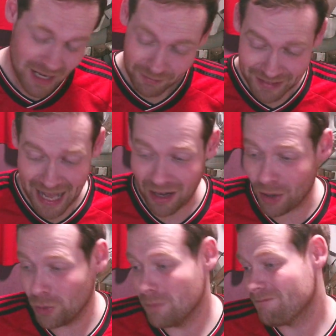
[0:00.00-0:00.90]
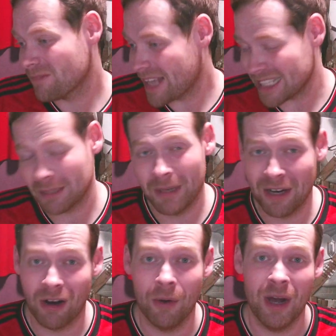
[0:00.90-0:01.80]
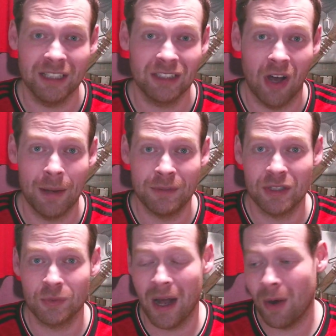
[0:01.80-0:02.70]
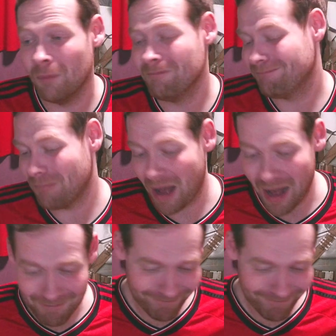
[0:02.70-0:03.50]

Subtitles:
Dalot, Casemiro at times as well. But